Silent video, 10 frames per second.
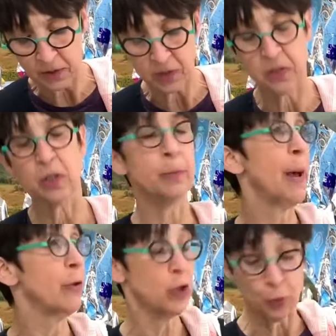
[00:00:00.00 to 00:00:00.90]
This is
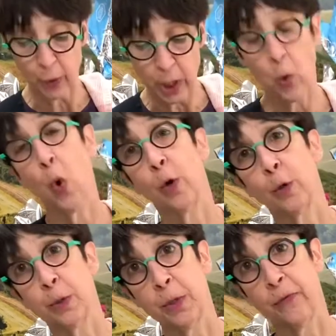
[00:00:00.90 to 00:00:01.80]
about
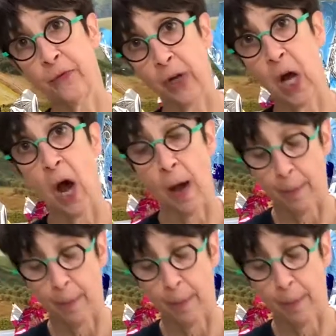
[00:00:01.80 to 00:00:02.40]
3/4 of a cup.